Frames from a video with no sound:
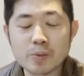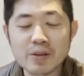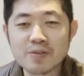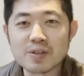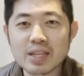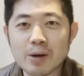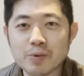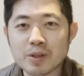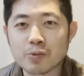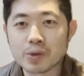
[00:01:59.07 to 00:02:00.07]
confuse that
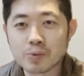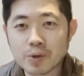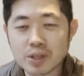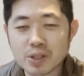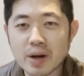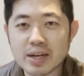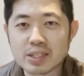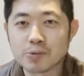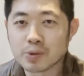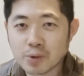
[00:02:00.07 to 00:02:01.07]
with reward
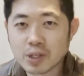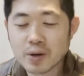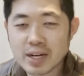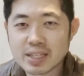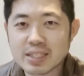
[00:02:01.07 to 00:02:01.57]
credits. Reward credits